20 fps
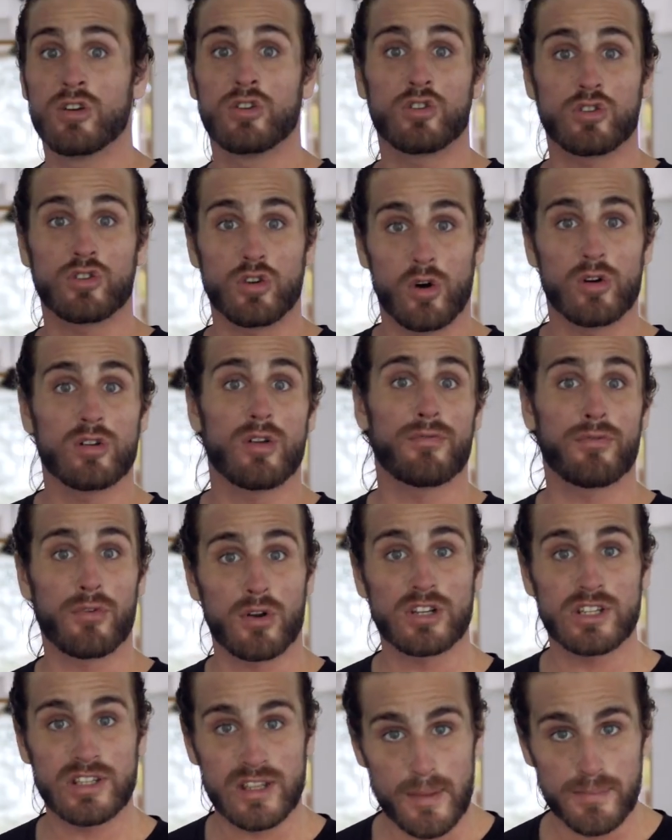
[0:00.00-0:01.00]
show the
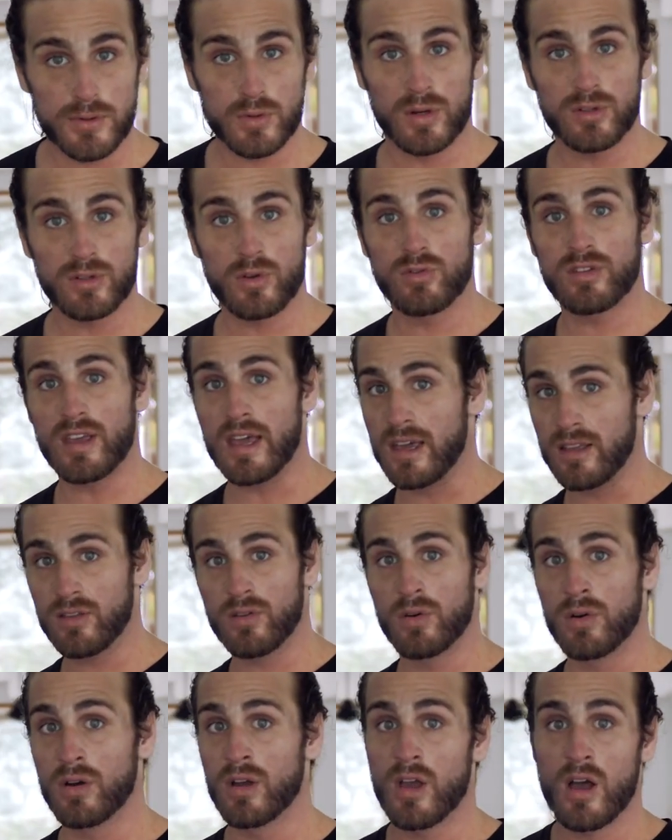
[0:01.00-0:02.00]
first steps what to take,
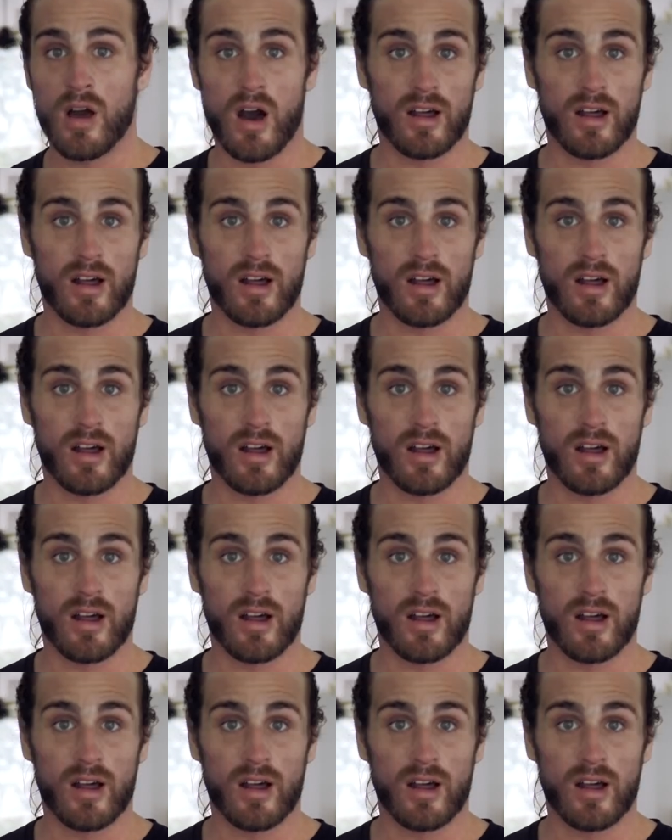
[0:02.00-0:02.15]
to